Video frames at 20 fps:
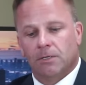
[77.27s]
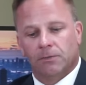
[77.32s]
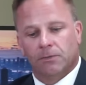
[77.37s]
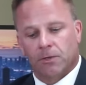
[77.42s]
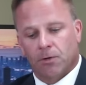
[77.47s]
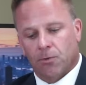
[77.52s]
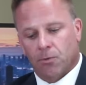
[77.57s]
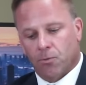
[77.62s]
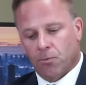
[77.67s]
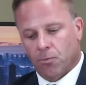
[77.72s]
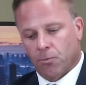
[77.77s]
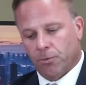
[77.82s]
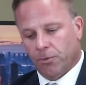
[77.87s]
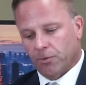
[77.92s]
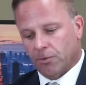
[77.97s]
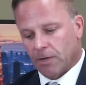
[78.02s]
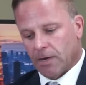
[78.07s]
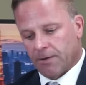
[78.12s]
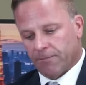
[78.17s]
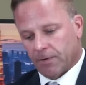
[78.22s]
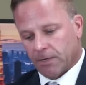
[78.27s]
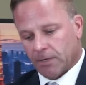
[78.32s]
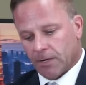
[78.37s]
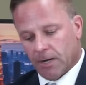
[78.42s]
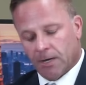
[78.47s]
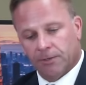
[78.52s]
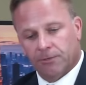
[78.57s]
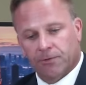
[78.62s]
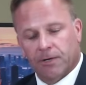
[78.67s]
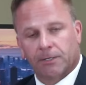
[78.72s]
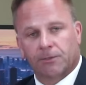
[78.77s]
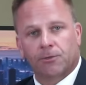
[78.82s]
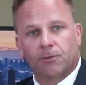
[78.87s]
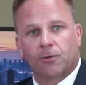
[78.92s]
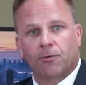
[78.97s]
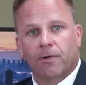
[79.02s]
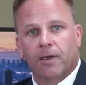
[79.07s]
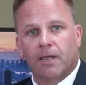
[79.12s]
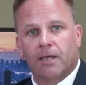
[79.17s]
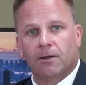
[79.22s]
So you can have a contractor
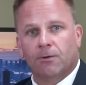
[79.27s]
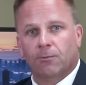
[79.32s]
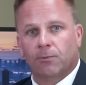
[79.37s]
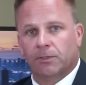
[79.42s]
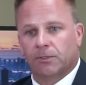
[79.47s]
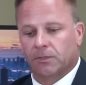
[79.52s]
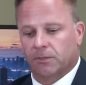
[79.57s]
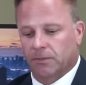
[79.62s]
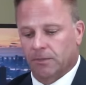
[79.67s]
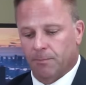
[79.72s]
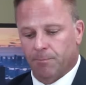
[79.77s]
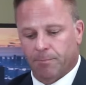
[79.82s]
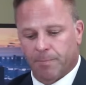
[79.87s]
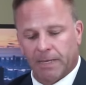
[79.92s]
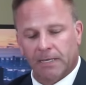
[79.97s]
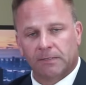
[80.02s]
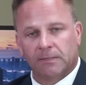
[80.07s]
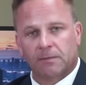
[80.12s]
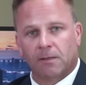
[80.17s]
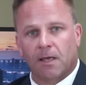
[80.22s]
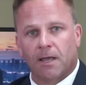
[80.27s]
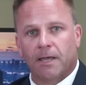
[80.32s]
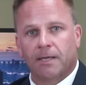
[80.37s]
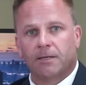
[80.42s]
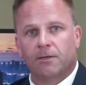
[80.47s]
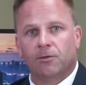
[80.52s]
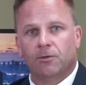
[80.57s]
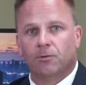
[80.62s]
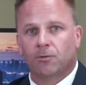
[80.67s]
grade, which is the baseline.